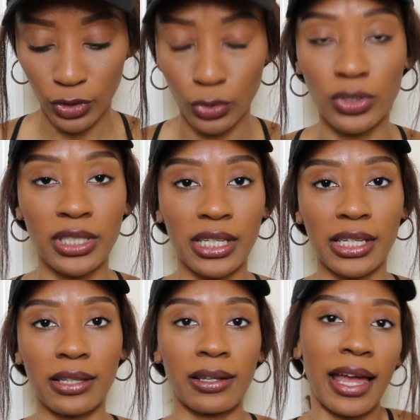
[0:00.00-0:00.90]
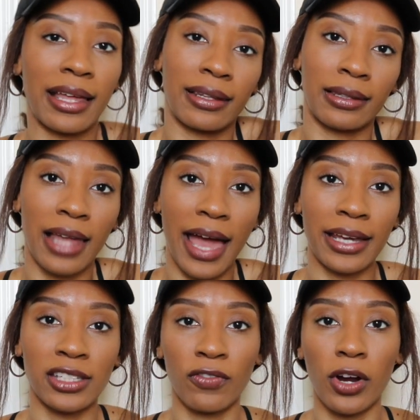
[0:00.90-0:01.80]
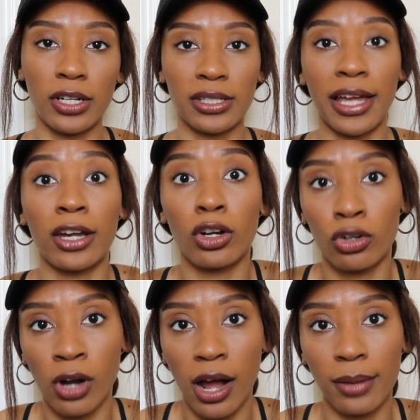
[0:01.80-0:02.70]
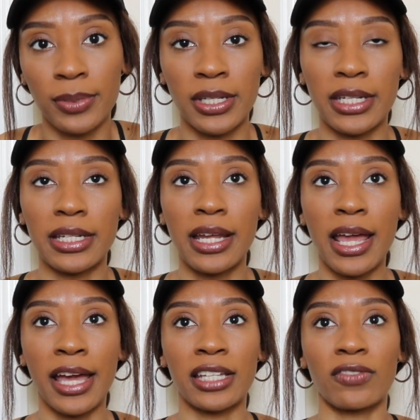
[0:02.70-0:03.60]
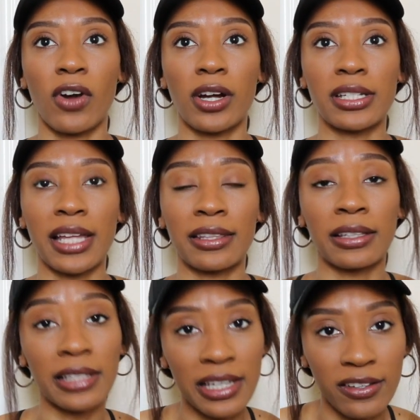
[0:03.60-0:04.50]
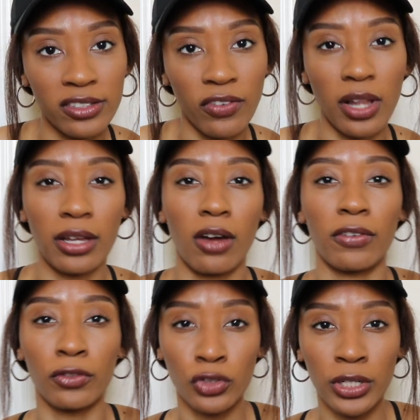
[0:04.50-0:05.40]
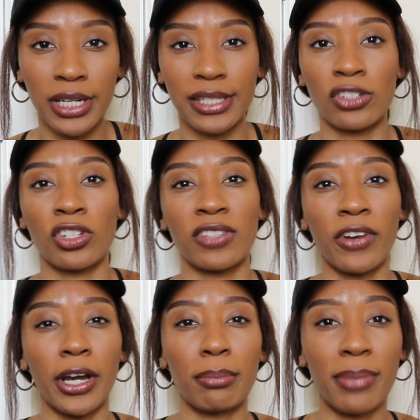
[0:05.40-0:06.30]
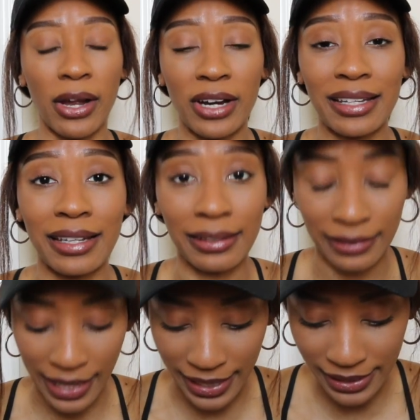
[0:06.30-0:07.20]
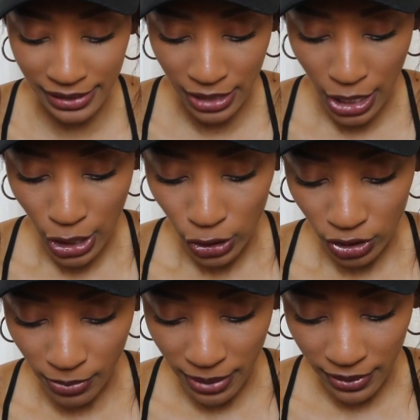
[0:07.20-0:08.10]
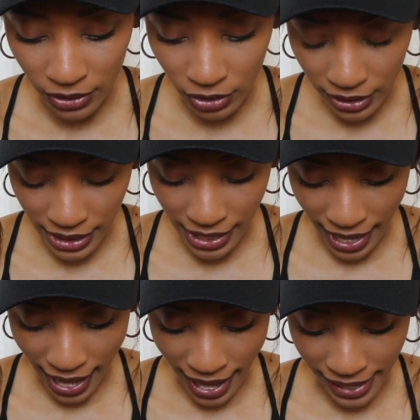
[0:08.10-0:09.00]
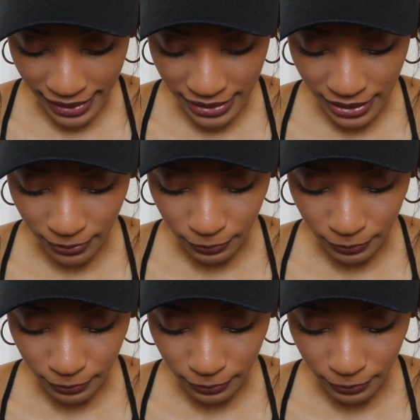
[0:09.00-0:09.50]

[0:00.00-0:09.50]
you see like lack as far as like crops and as far as like the leaves falling off of trees it's just very barren land so maybe looking at